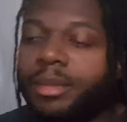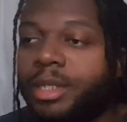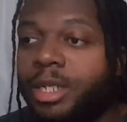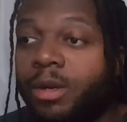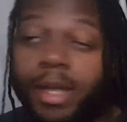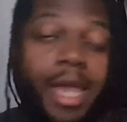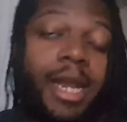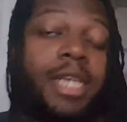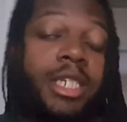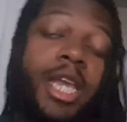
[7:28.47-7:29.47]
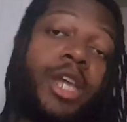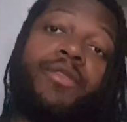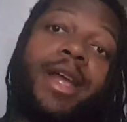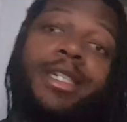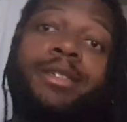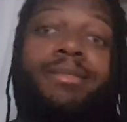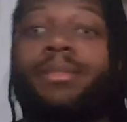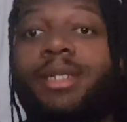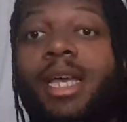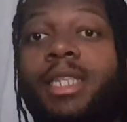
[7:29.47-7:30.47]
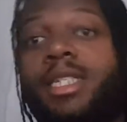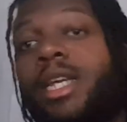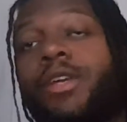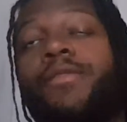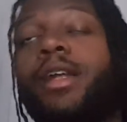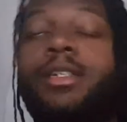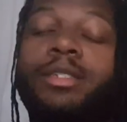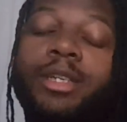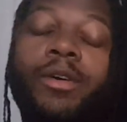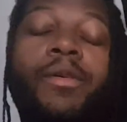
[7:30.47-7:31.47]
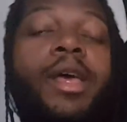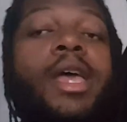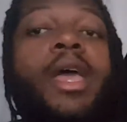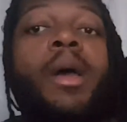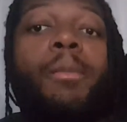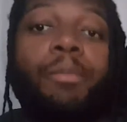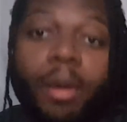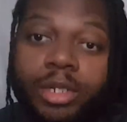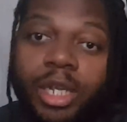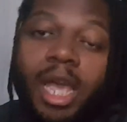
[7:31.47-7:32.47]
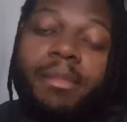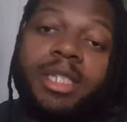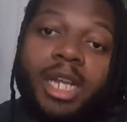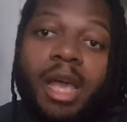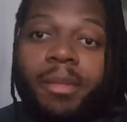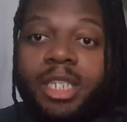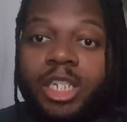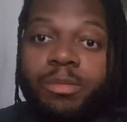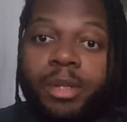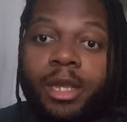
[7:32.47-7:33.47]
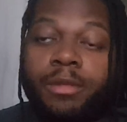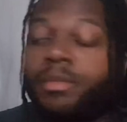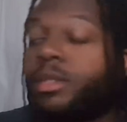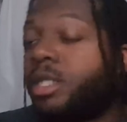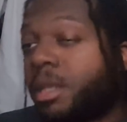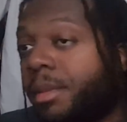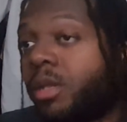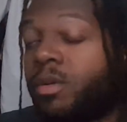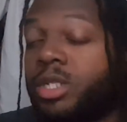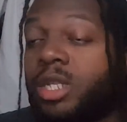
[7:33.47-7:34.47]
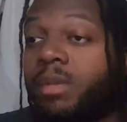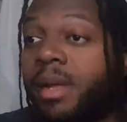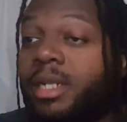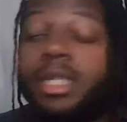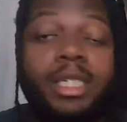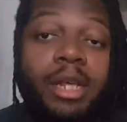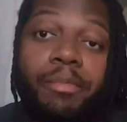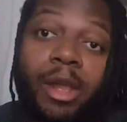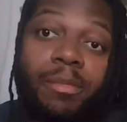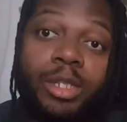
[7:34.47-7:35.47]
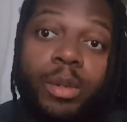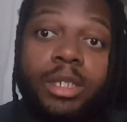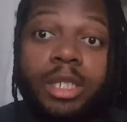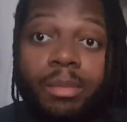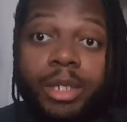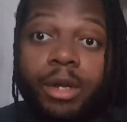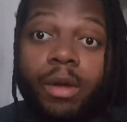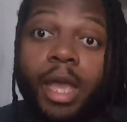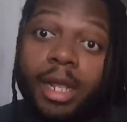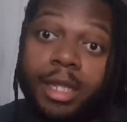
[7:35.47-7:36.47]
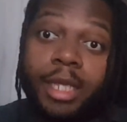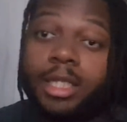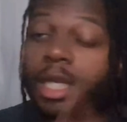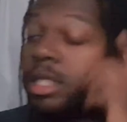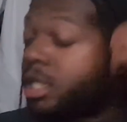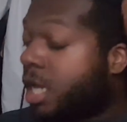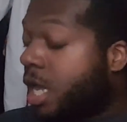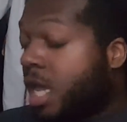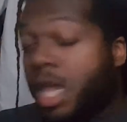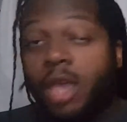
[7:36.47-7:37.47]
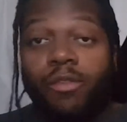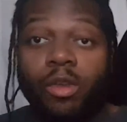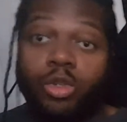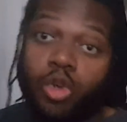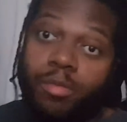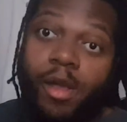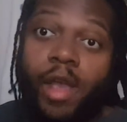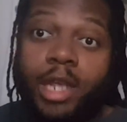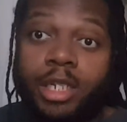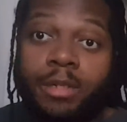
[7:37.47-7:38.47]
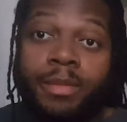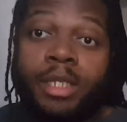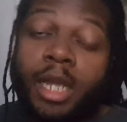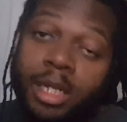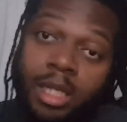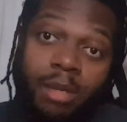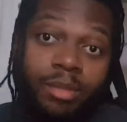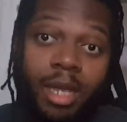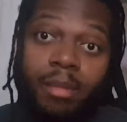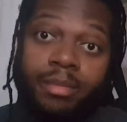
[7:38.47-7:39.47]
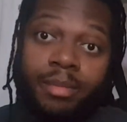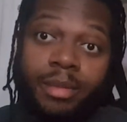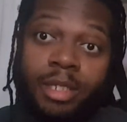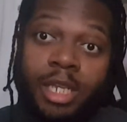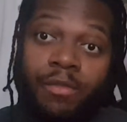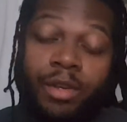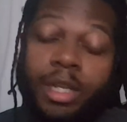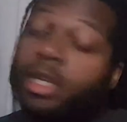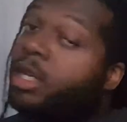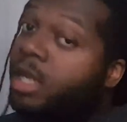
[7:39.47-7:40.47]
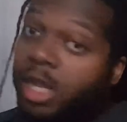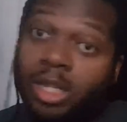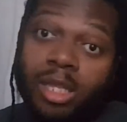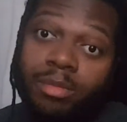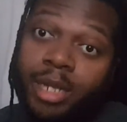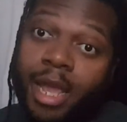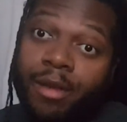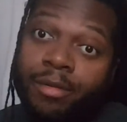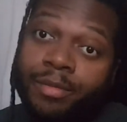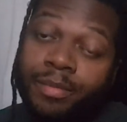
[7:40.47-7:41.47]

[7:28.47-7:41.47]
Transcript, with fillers: you know, again, I stand corrected. I stand corrected. So, post your comments in the comment section below. Let me know what you thought about this death battle between Sub-Zero and Glacius. If you enjoyed my reaction, hit the thumbs up. If you didn't, hit the thumbs down.